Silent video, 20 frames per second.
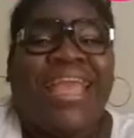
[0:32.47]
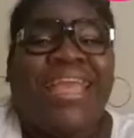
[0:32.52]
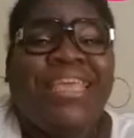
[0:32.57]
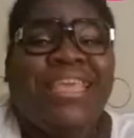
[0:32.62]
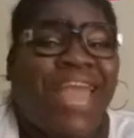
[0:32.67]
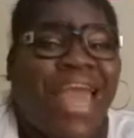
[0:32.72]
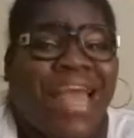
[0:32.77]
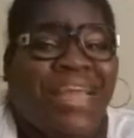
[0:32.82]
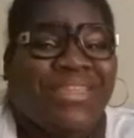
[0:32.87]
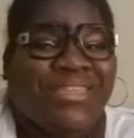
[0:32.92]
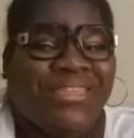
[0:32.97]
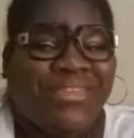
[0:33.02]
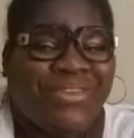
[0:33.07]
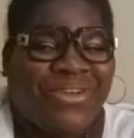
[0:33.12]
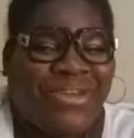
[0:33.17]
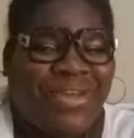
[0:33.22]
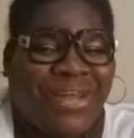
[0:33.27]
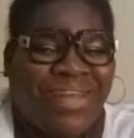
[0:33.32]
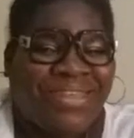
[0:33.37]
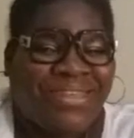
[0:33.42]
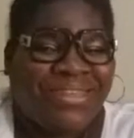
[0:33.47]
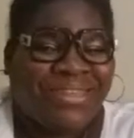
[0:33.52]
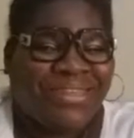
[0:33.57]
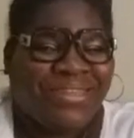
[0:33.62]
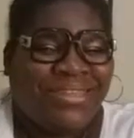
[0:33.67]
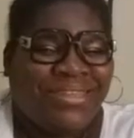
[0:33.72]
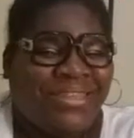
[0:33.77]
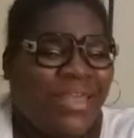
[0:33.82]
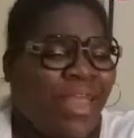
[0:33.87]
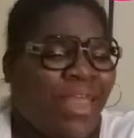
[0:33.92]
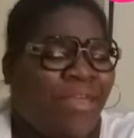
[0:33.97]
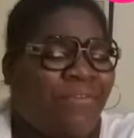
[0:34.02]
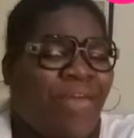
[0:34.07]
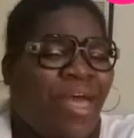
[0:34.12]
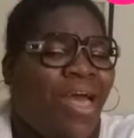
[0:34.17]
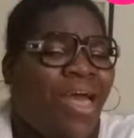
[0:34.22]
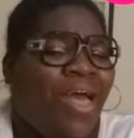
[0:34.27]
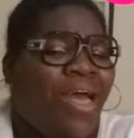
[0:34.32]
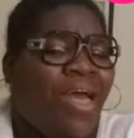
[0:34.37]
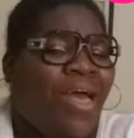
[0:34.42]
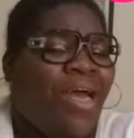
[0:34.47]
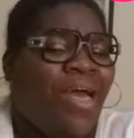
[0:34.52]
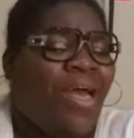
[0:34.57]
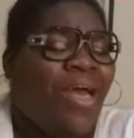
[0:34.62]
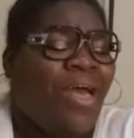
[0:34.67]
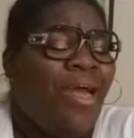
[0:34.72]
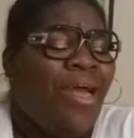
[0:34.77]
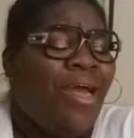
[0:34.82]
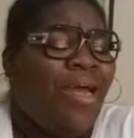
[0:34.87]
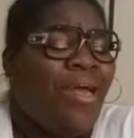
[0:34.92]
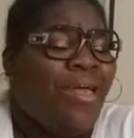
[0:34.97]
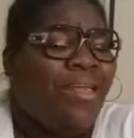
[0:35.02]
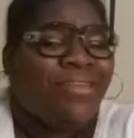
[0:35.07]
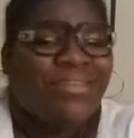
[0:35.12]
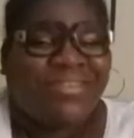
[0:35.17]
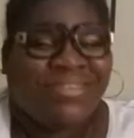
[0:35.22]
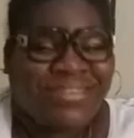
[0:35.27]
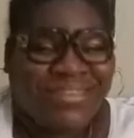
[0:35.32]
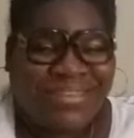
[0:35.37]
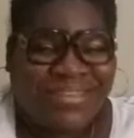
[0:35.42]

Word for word: Yes, Dons and Divas.